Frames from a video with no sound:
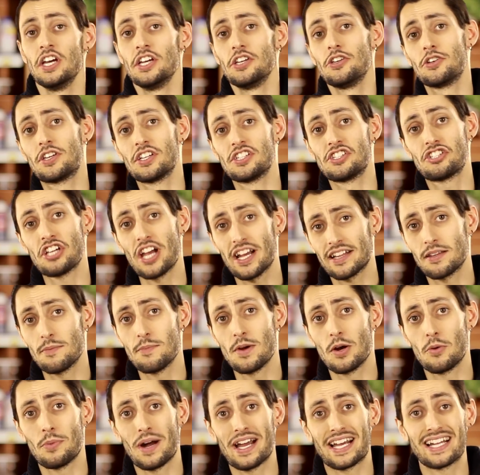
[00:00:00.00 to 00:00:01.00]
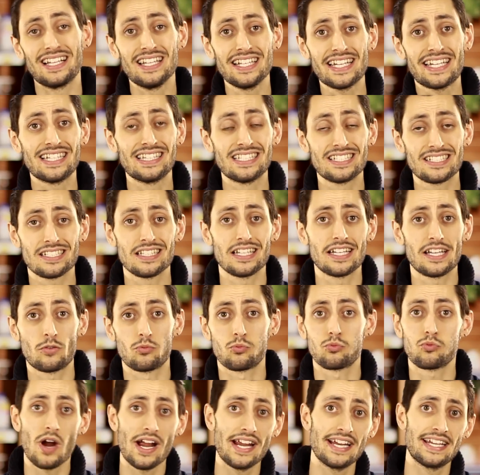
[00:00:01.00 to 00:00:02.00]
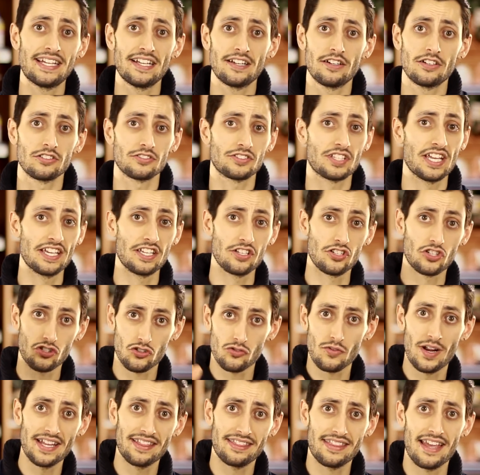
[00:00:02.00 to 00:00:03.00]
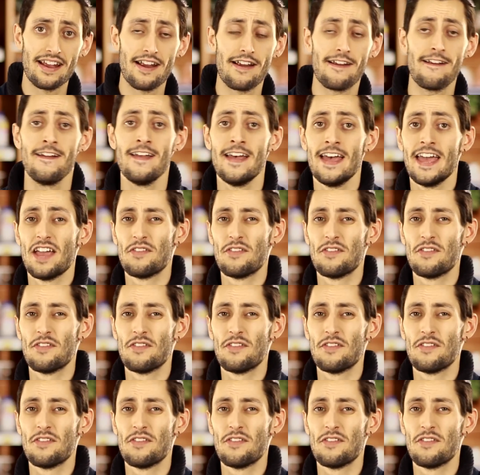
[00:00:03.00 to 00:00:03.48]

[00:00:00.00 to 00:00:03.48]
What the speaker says: You can check them out by clicking this link right here. It'll take you straight there.